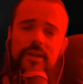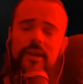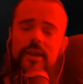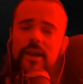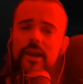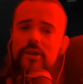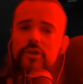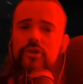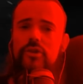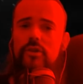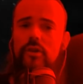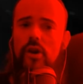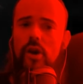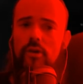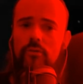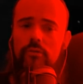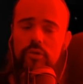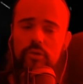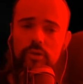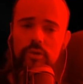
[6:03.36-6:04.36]
actually
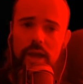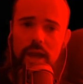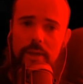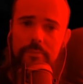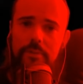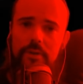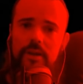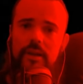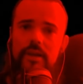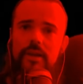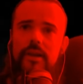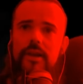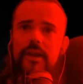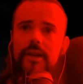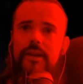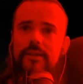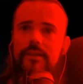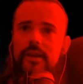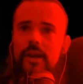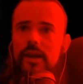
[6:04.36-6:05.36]
overlap
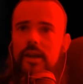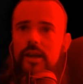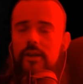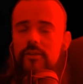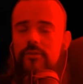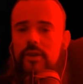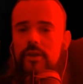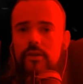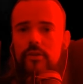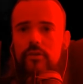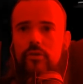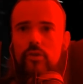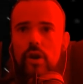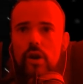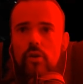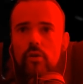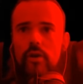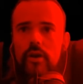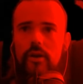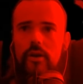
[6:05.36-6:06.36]
and kind of
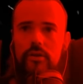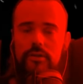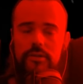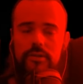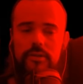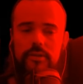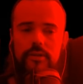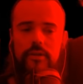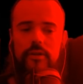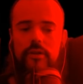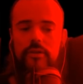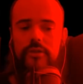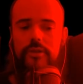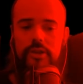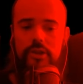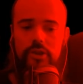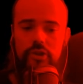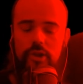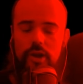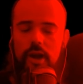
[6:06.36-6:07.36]
grow on
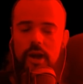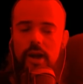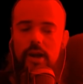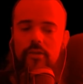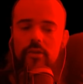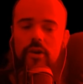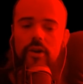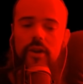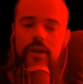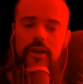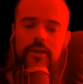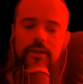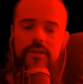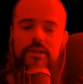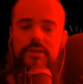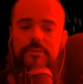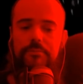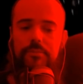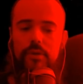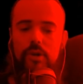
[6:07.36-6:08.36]
each other and
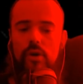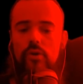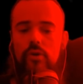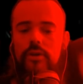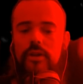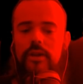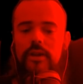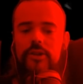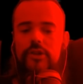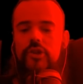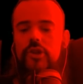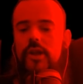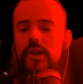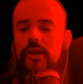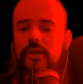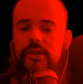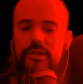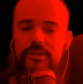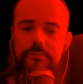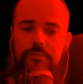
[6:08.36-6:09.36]
explode,
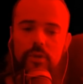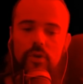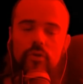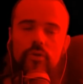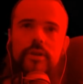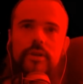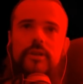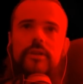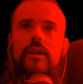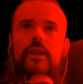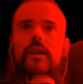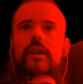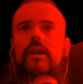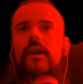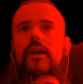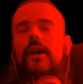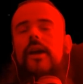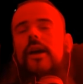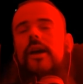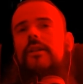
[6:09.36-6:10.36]
chain exploding,
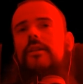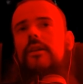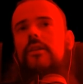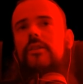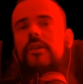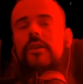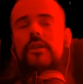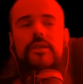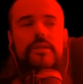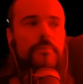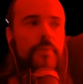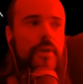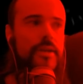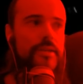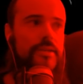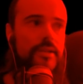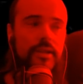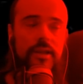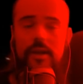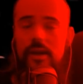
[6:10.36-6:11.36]
and this is
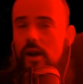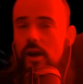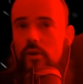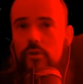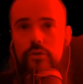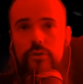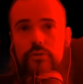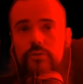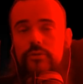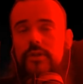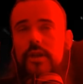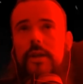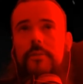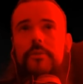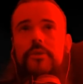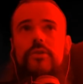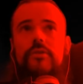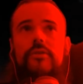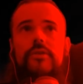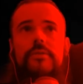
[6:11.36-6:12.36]
basically how you do
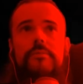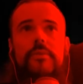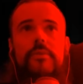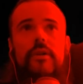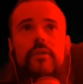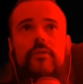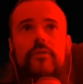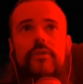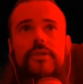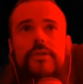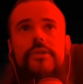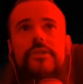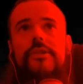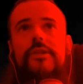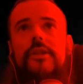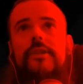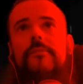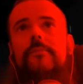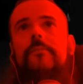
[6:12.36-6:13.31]
damage in this build. This is it.